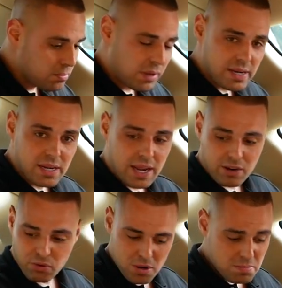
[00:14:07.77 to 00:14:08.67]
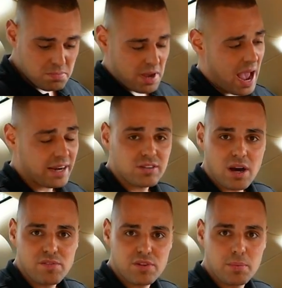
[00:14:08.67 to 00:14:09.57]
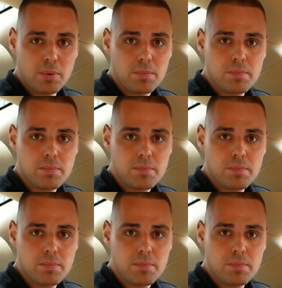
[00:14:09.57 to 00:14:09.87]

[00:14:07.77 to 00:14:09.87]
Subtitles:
Plenty of leg room, and it's comfortable.